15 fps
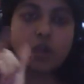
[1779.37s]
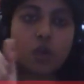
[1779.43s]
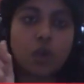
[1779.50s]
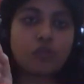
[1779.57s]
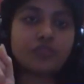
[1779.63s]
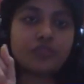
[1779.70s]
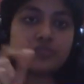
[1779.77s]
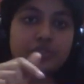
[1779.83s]

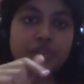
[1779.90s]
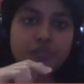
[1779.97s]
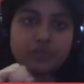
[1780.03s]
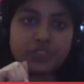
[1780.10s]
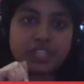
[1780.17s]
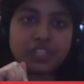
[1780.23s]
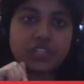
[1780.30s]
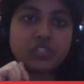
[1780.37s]
of
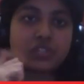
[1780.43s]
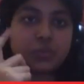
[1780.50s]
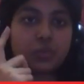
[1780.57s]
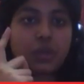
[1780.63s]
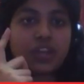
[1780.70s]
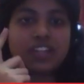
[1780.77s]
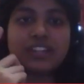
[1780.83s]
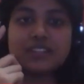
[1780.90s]
which
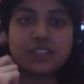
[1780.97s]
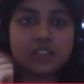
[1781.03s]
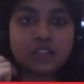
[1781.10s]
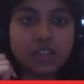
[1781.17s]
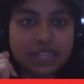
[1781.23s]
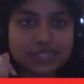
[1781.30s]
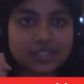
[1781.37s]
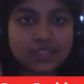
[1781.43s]
one is
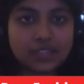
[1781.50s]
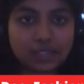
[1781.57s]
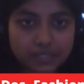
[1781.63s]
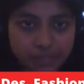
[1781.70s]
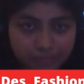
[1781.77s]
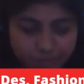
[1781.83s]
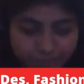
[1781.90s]
our eyesight.